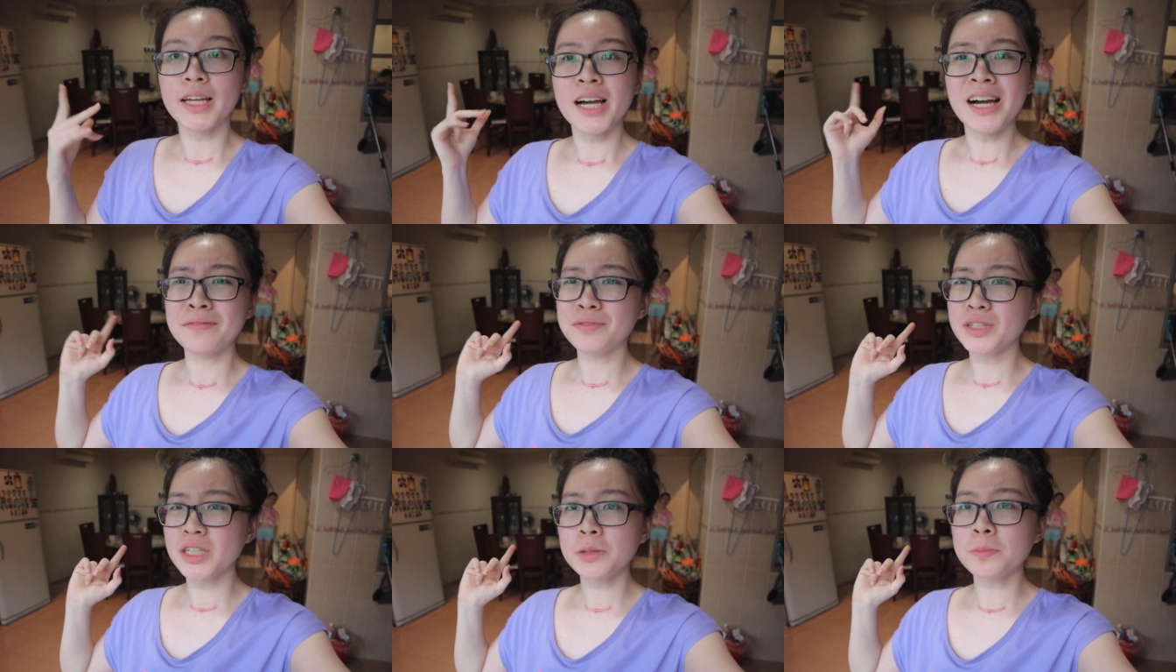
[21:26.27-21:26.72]
Yeah,
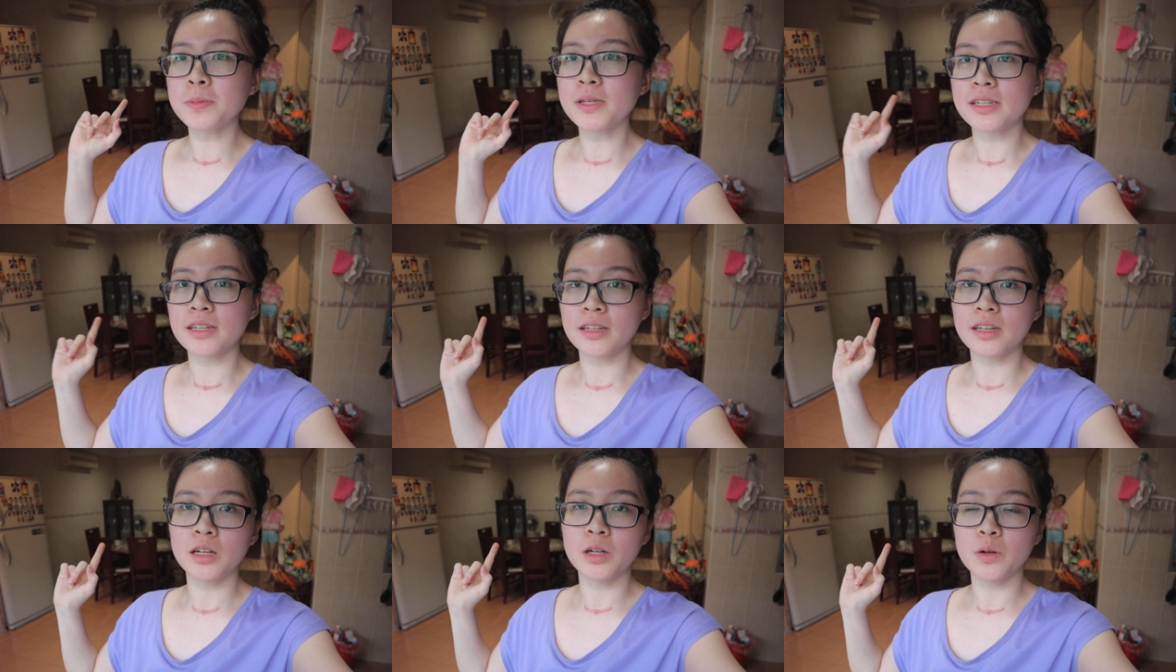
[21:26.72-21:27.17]
I've just been
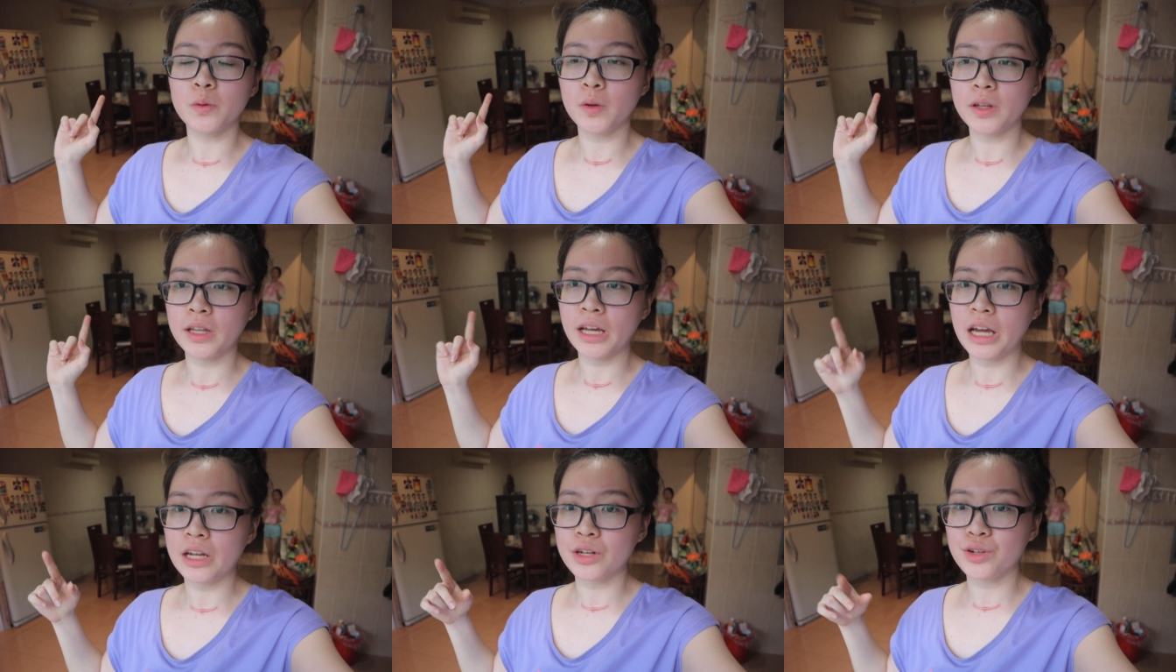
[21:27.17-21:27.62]
sitting over
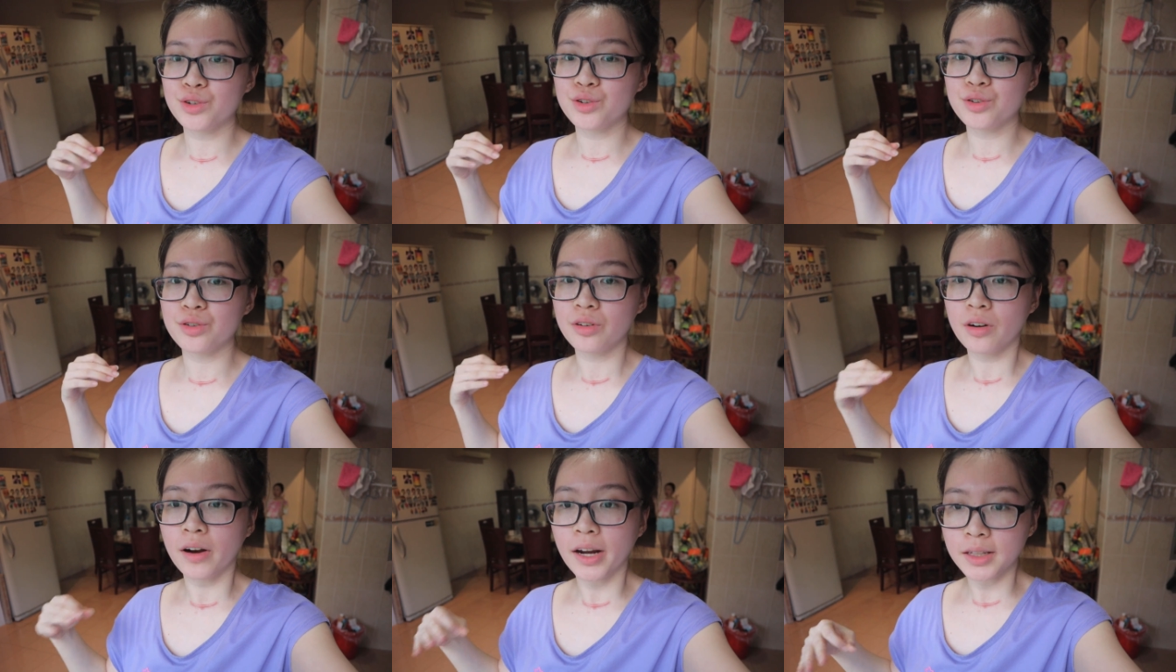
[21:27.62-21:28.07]
there
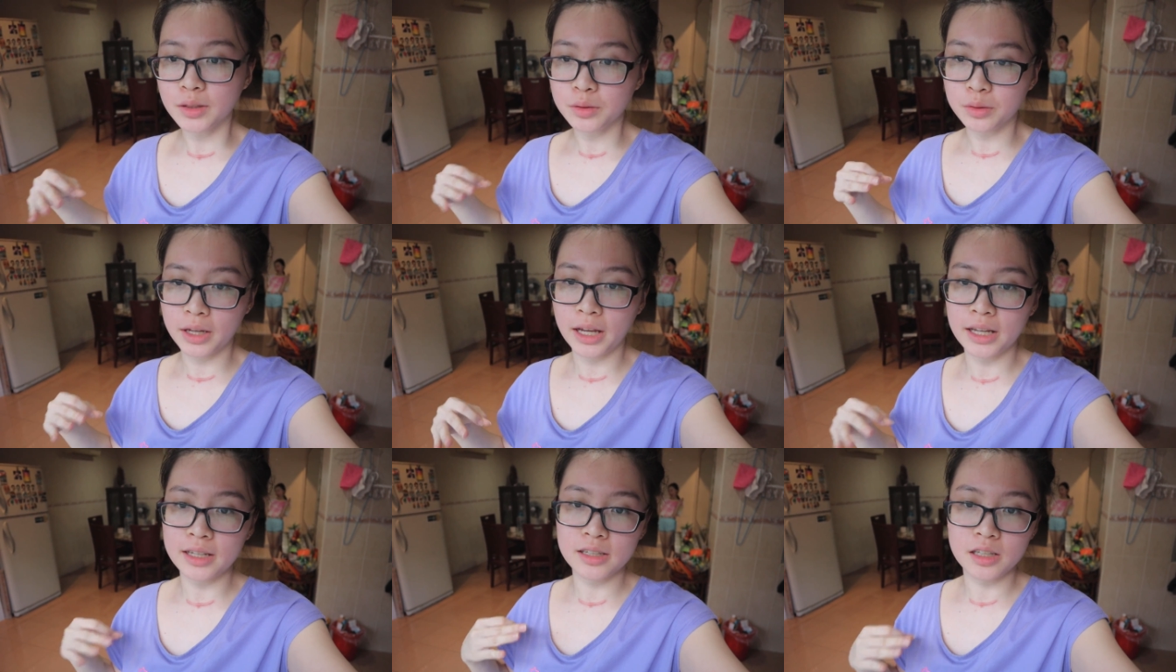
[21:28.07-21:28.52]
trying to
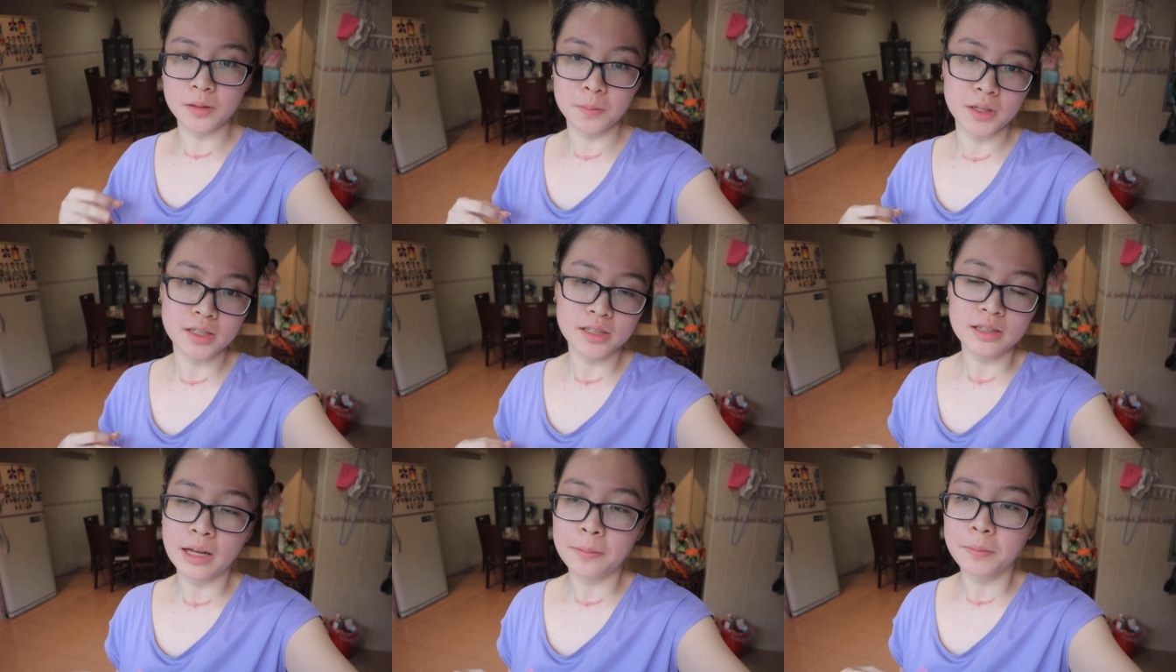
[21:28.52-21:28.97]
get some
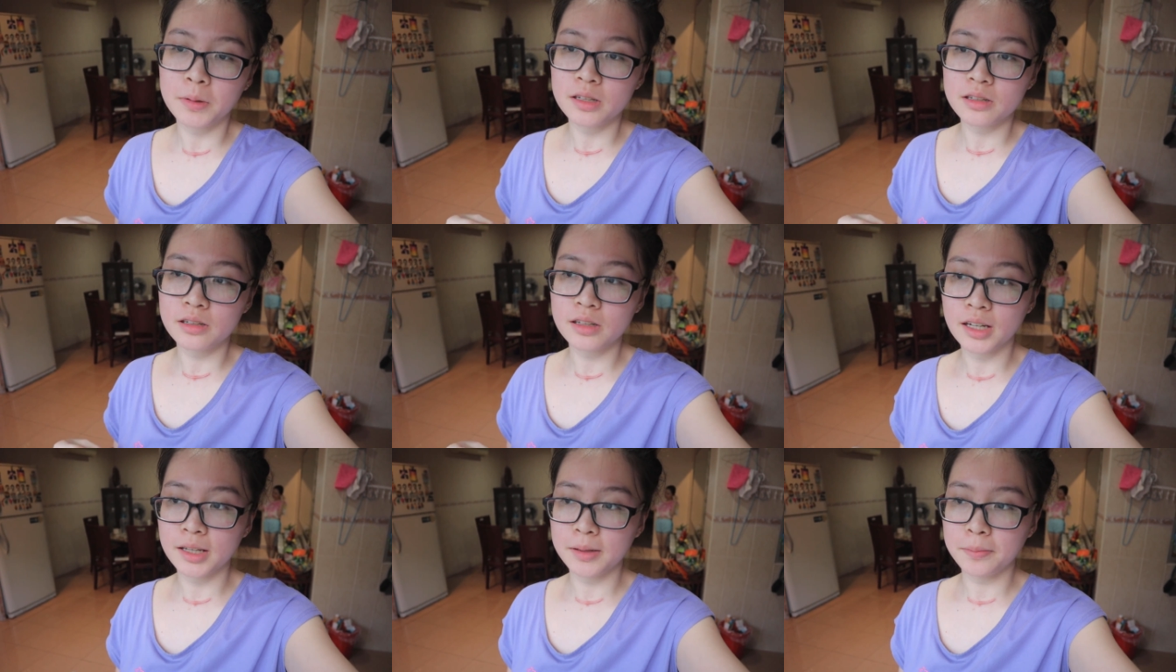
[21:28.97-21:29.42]

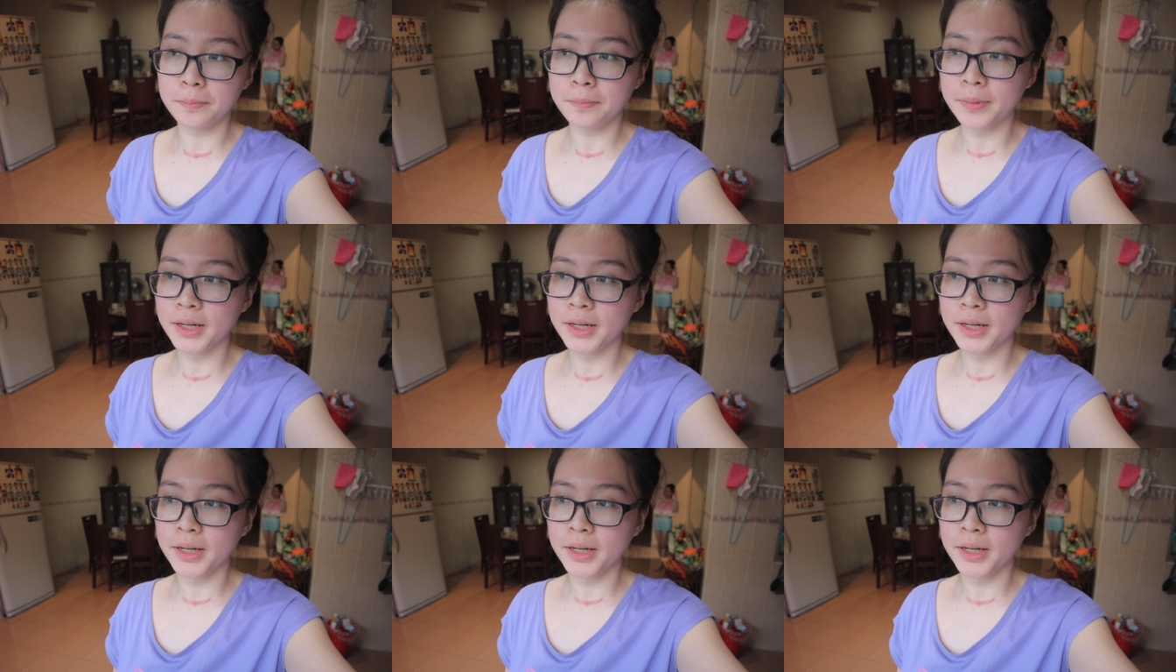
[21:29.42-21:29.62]
assignments done,